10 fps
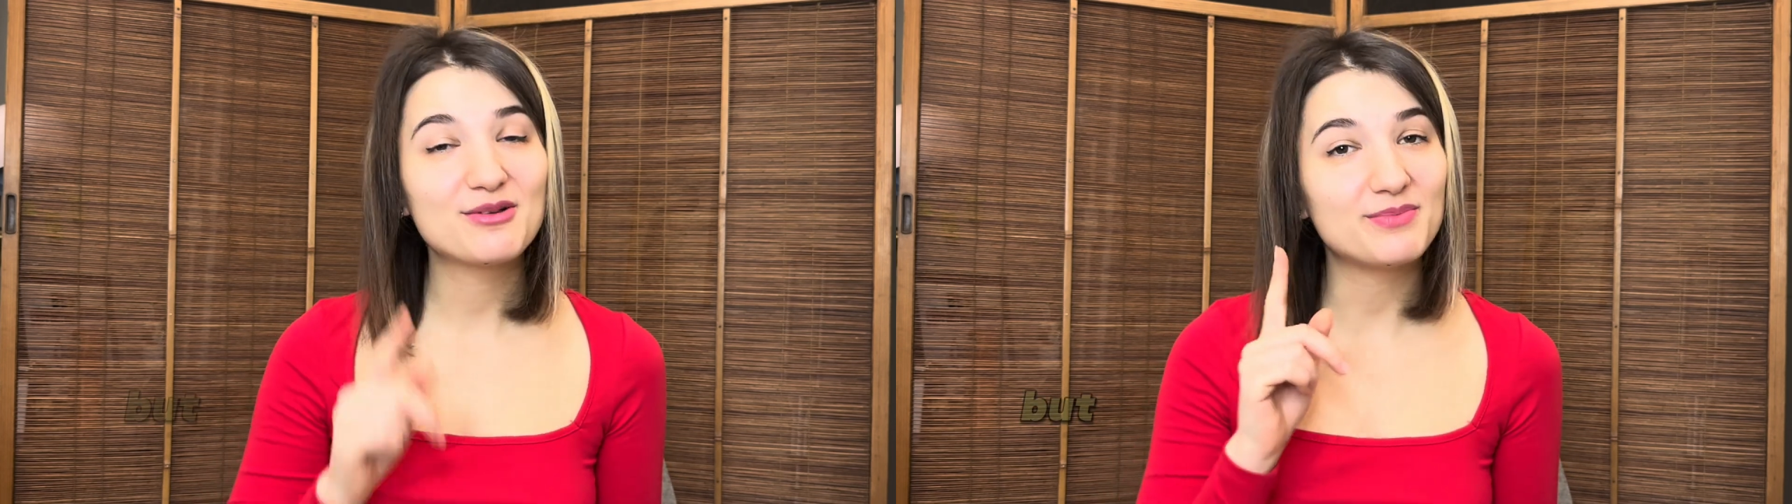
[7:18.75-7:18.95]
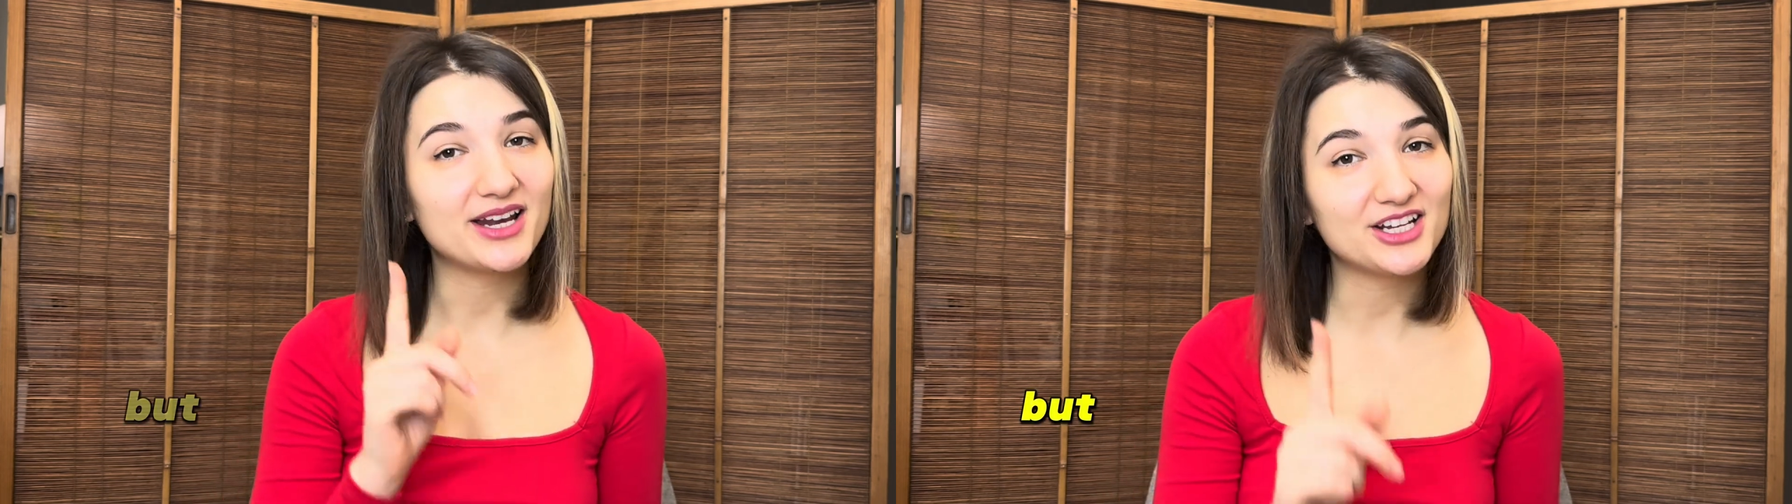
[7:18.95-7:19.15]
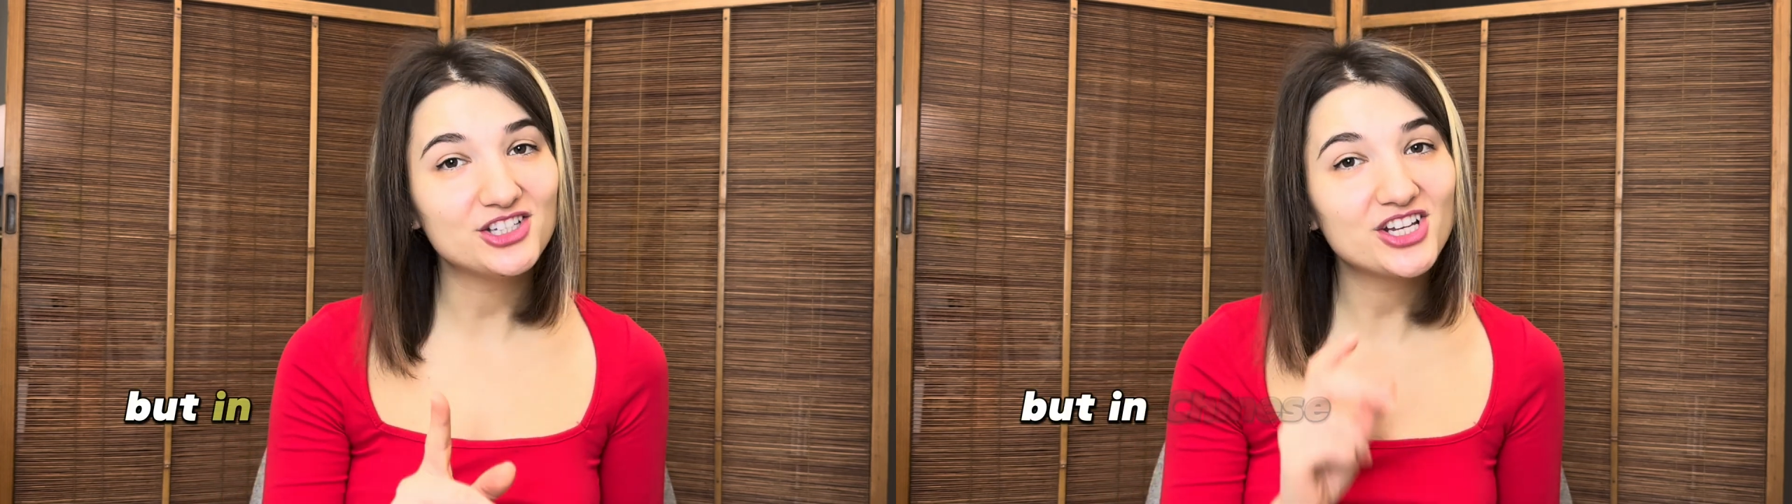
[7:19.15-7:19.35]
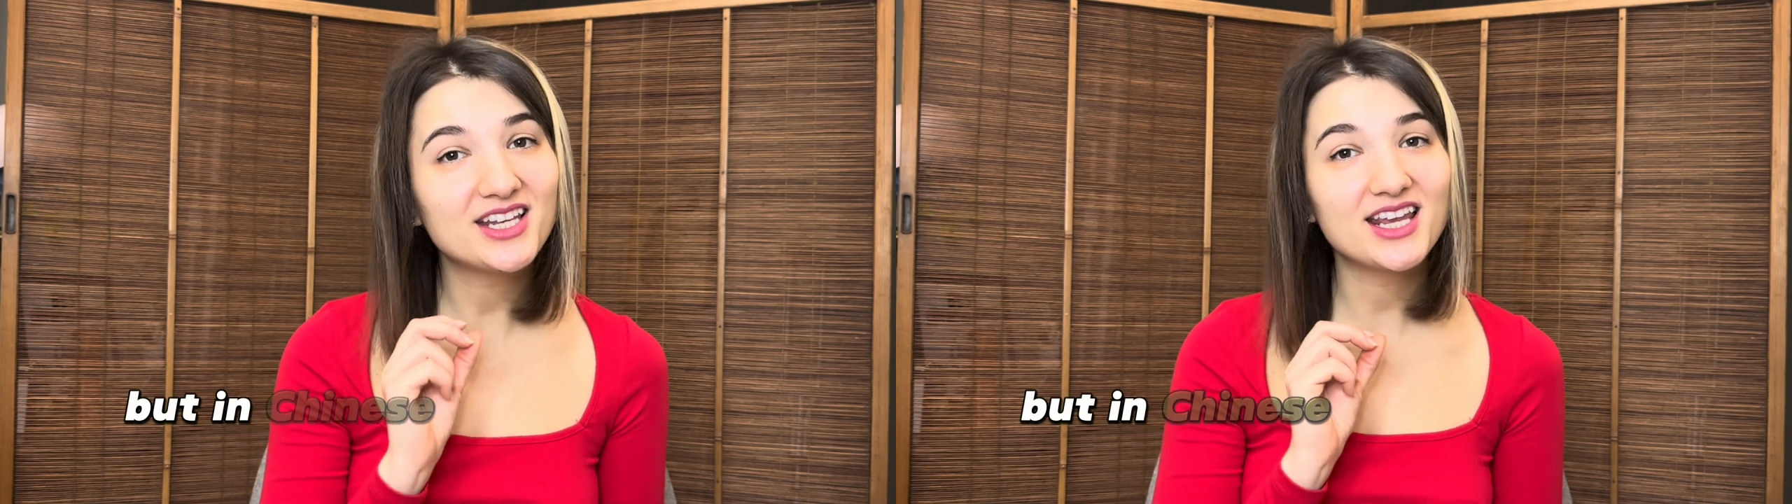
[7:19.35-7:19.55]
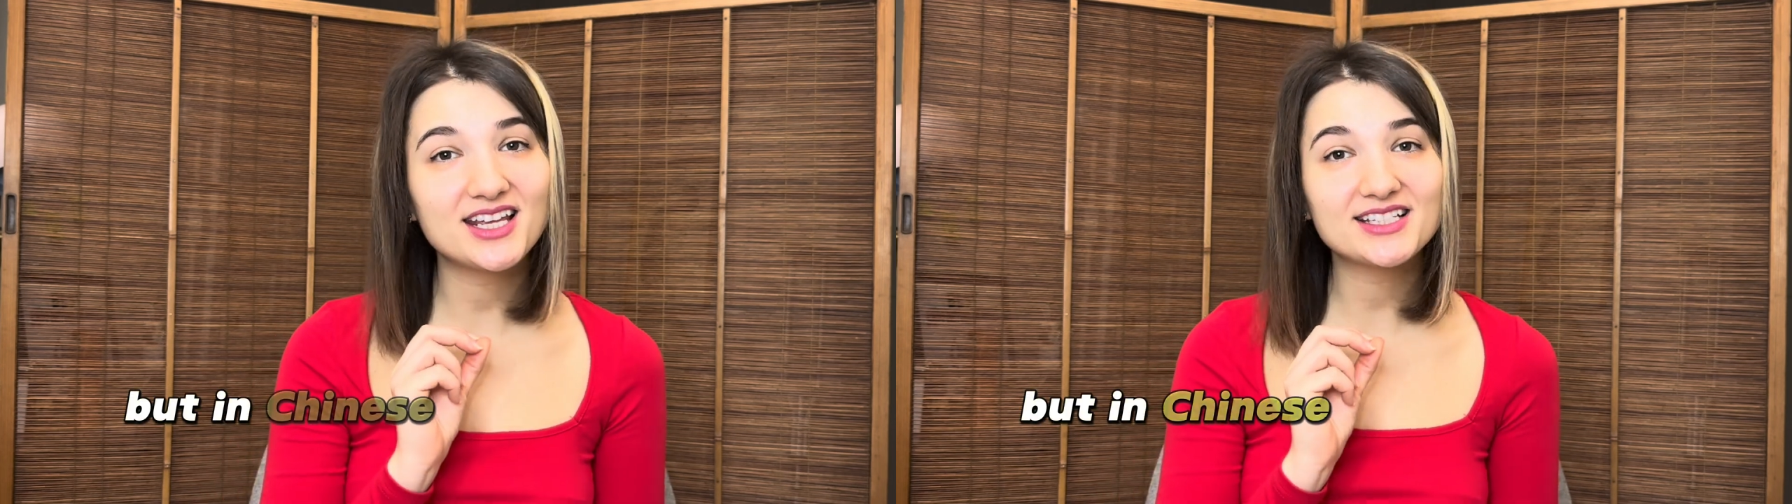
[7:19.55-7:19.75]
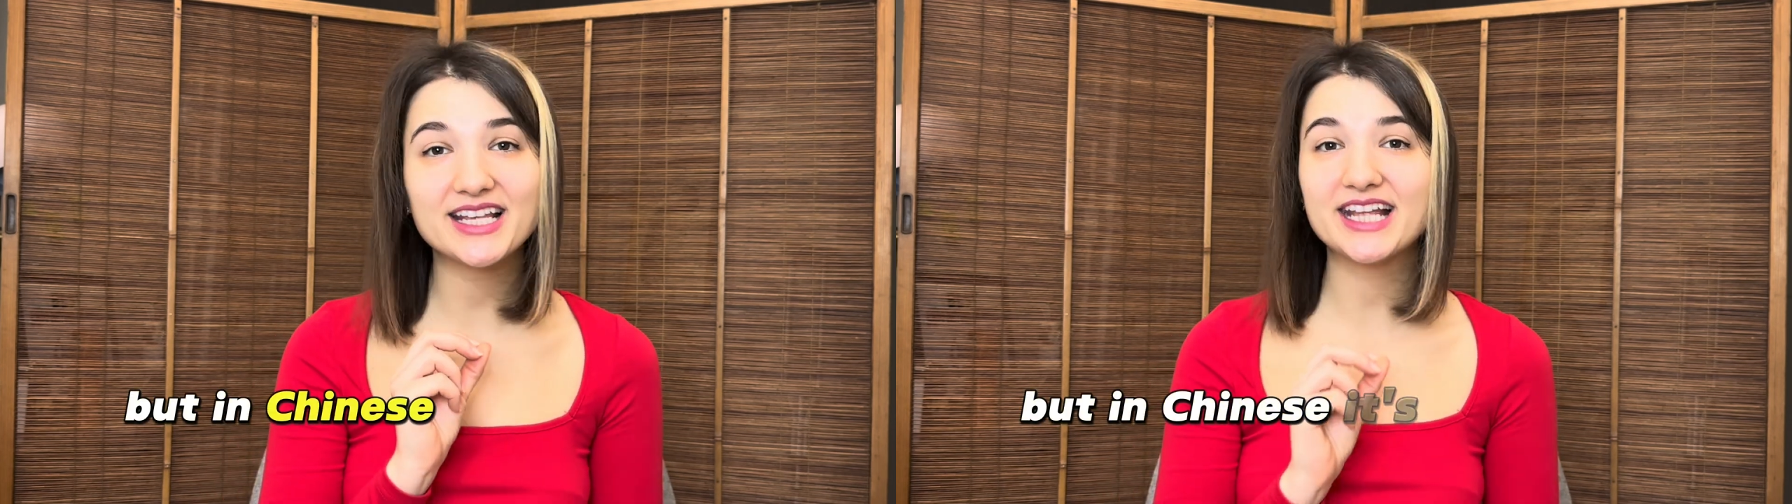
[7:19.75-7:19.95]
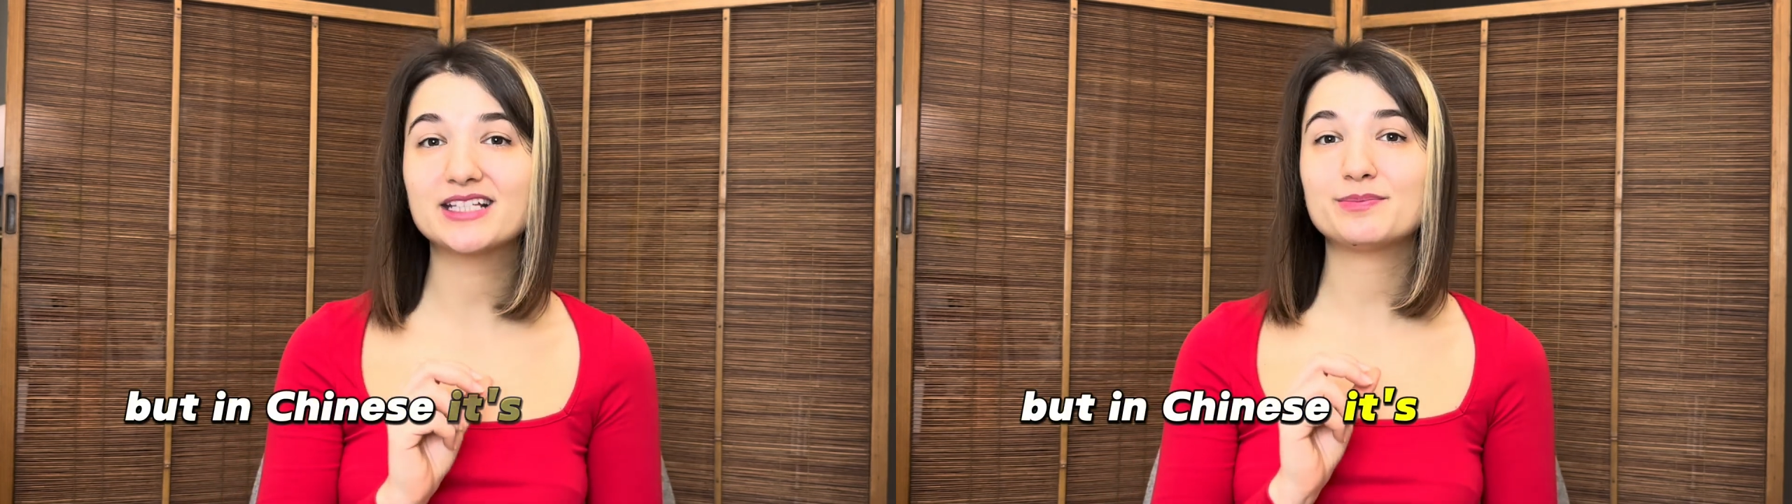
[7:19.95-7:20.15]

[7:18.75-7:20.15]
but in Chinese it's